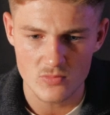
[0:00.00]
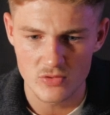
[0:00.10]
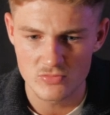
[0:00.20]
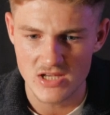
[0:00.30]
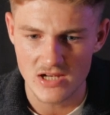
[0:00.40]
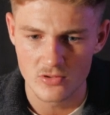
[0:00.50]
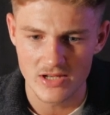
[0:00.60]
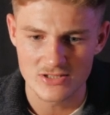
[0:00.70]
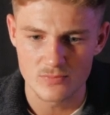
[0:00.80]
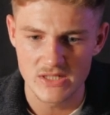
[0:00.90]
when you take a look
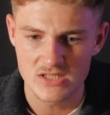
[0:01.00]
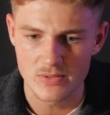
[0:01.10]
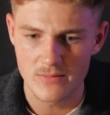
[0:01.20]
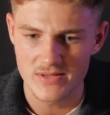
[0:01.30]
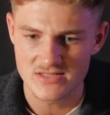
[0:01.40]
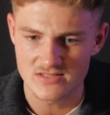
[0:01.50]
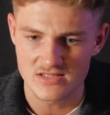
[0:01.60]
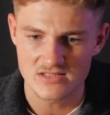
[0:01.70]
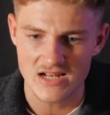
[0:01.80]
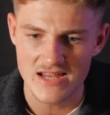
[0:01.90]
into B2B
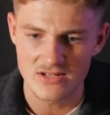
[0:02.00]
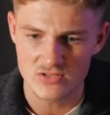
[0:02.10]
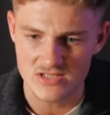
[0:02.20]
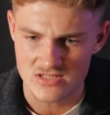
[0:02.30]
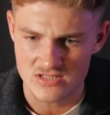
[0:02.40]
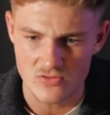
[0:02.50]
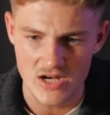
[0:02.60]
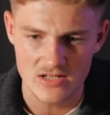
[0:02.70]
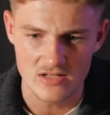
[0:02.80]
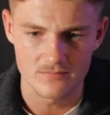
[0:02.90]
businesses, client acquisition
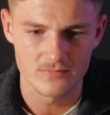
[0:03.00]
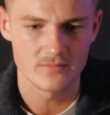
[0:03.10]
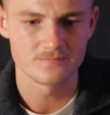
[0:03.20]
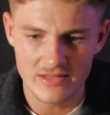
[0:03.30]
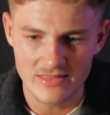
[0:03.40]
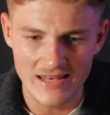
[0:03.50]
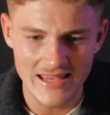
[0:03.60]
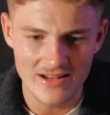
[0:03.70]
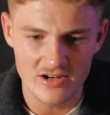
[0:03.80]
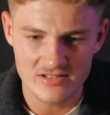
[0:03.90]
strategy, that they
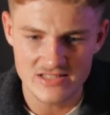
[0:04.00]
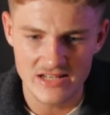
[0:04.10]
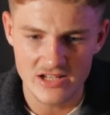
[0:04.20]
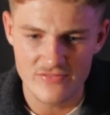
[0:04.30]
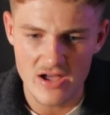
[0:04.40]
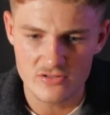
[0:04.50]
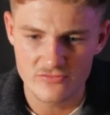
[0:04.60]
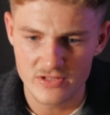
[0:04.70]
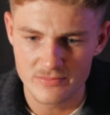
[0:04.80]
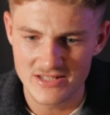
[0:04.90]
lack an understanding of how to
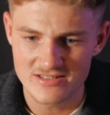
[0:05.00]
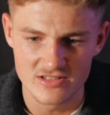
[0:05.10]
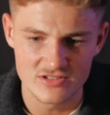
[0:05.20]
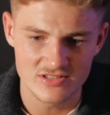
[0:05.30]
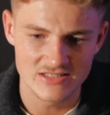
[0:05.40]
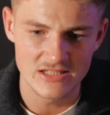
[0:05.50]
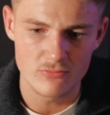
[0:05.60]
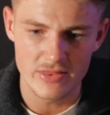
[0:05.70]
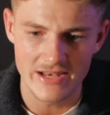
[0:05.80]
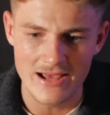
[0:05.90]
fundamentally succeed
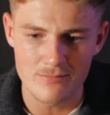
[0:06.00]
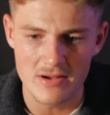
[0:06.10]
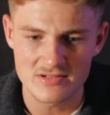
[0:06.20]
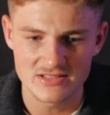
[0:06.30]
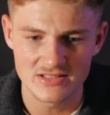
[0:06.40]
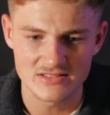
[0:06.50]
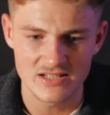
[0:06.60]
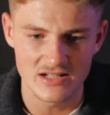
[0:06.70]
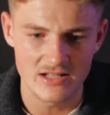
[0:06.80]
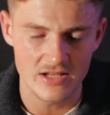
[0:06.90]
with an outbound sales
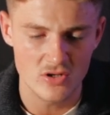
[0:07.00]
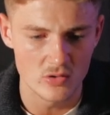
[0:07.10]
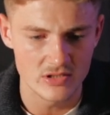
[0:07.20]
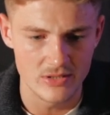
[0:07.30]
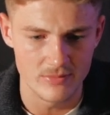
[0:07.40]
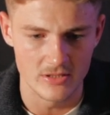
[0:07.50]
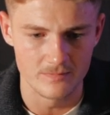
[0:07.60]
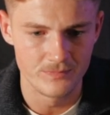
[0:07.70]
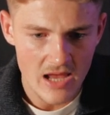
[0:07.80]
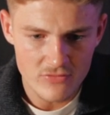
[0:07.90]
channel like cold email.
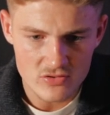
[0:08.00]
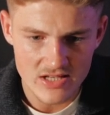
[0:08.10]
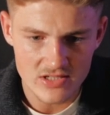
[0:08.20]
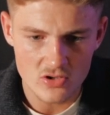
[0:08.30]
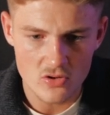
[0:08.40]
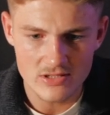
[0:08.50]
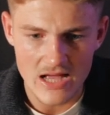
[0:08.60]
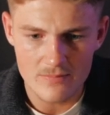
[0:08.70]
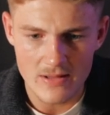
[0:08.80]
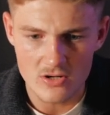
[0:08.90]
Have you taken your cold
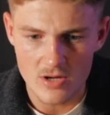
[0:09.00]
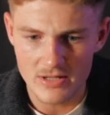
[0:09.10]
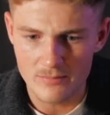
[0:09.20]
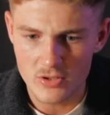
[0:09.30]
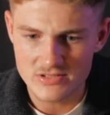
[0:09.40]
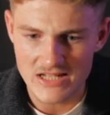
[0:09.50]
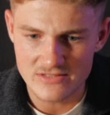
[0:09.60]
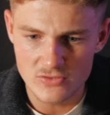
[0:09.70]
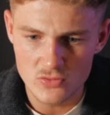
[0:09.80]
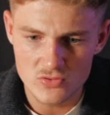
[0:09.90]
outbound up in a bird's eye
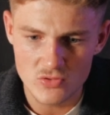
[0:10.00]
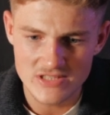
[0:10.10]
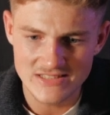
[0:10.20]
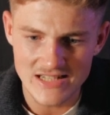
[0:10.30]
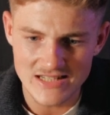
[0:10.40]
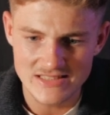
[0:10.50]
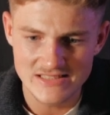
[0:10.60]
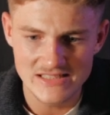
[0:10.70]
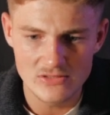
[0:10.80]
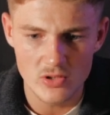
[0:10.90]
view to exactly
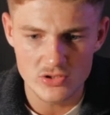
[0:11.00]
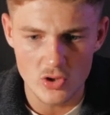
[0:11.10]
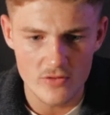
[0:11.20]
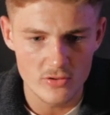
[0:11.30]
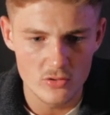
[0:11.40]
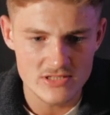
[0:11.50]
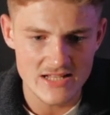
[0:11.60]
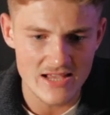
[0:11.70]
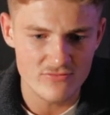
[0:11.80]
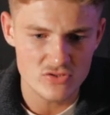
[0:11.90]
see what your offer looks
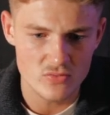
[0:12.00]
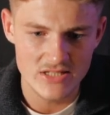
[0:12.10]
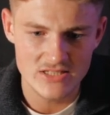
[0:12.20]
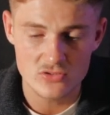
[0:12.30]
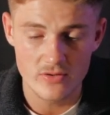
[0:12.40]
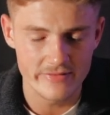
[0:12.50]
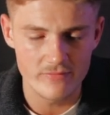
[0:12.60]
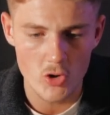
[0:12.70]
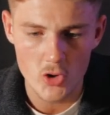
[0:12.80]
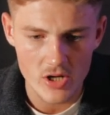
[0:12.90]
like for strangers who have
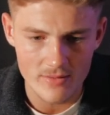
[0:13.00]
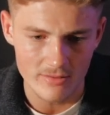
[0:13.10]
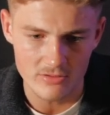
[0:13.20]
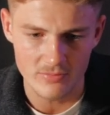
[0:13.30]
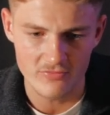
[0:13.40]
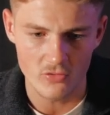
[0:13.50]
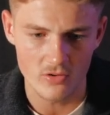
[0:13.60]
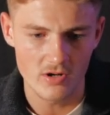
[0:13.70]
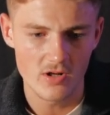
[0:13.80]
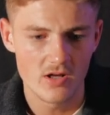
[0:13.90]
never heard about you before?